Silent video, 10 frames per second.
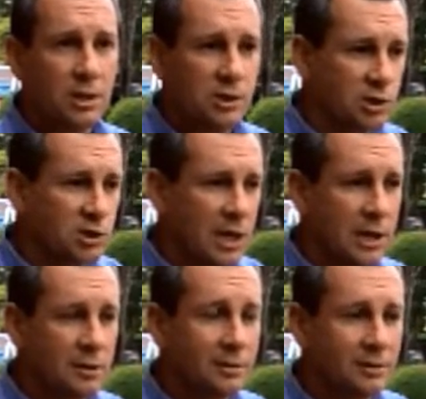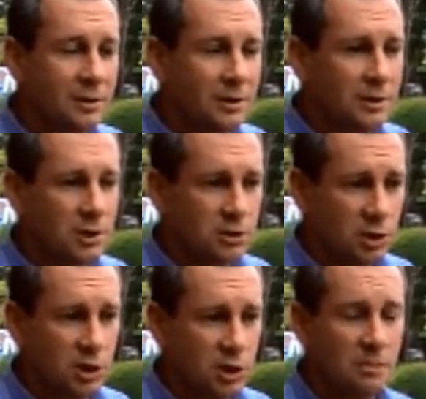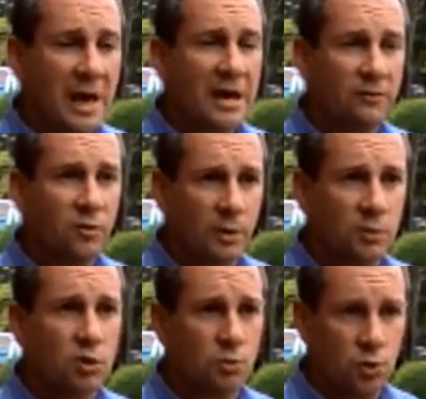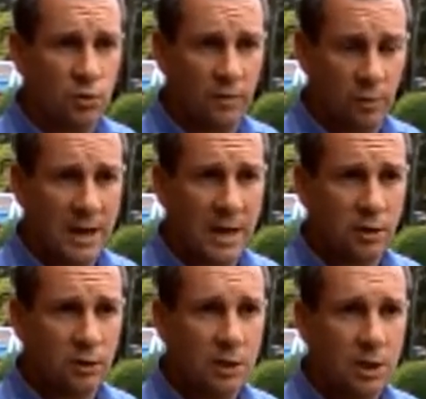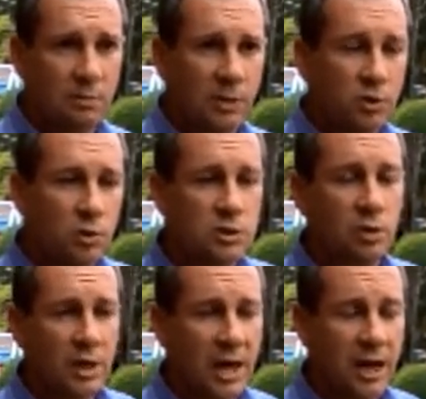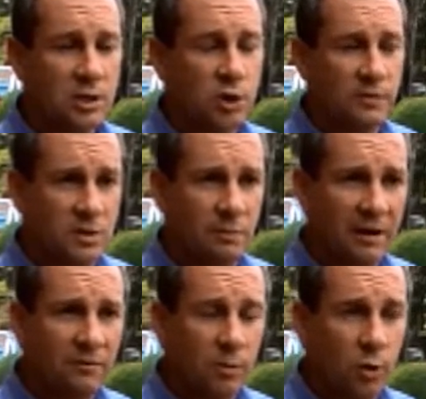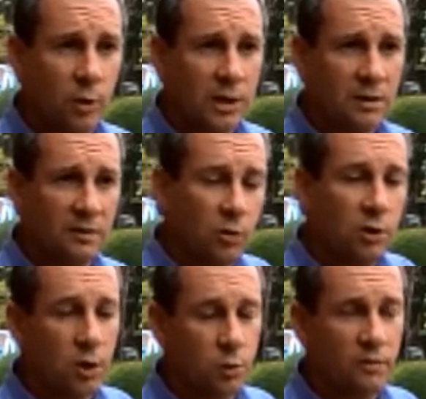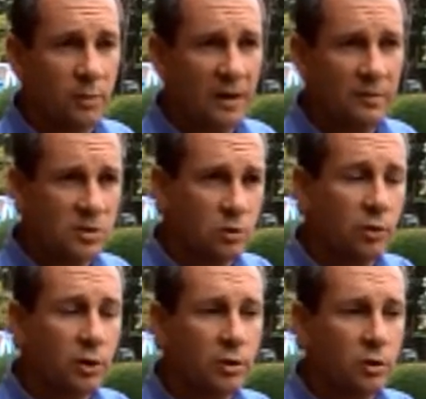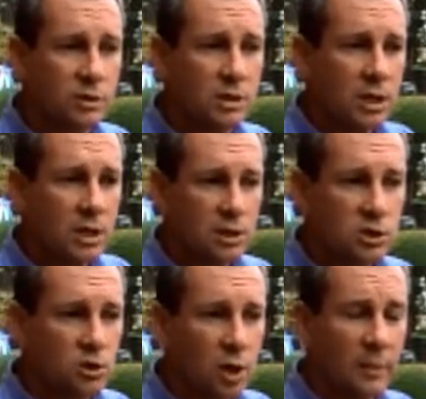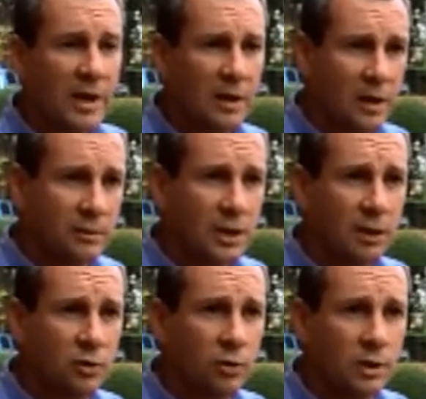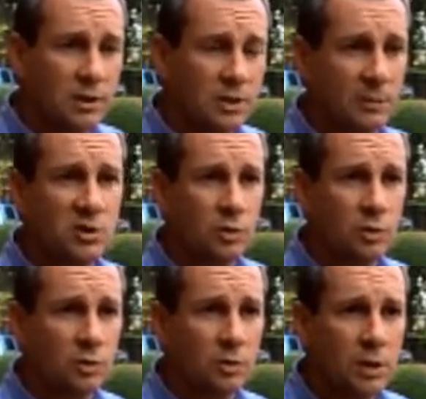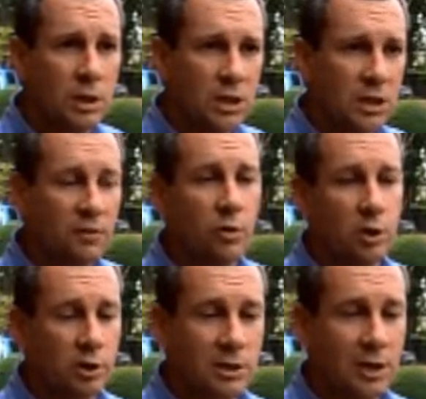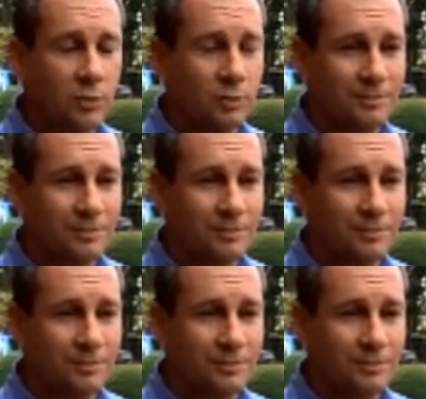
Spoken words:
So sand is an easy matter for them to move around. But because they've got a hard surface above them already, they've already got a roof above them, so all they're going to do is scallop out a 180-degree semicircle, and they've already got a tunnel.